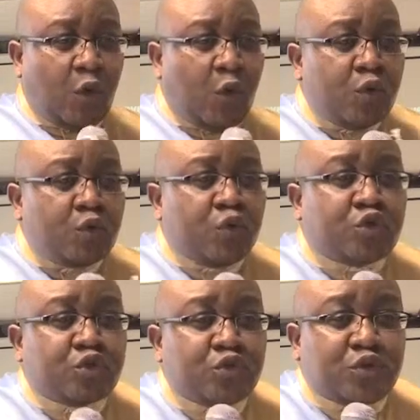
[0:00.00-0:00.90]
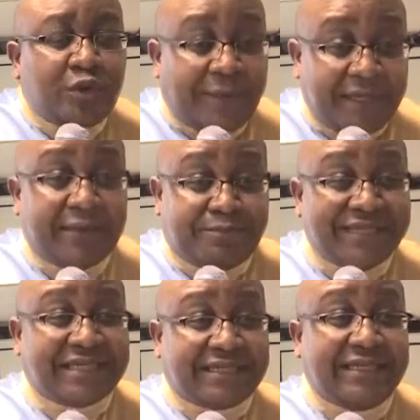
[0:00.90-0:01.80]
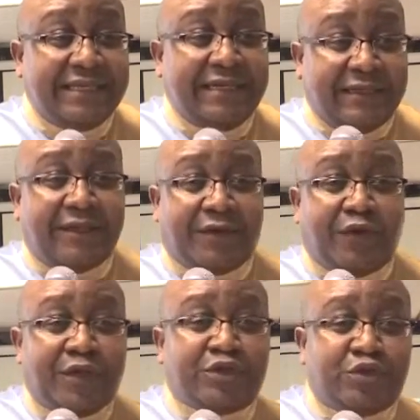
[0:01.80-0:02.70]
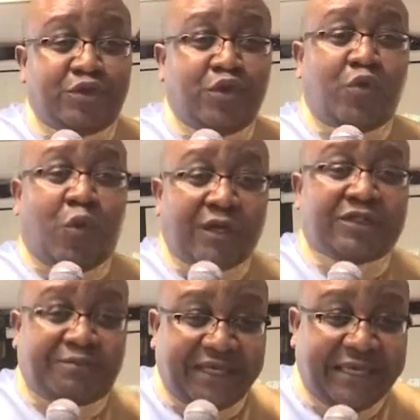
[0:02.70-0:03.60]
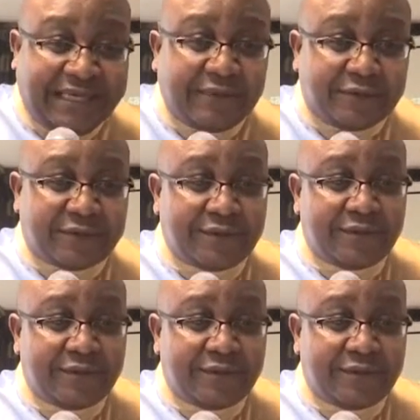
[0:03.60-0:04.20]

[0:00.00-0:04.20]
"Would would you do? I mean, basically, in other words, do you want to be healed?"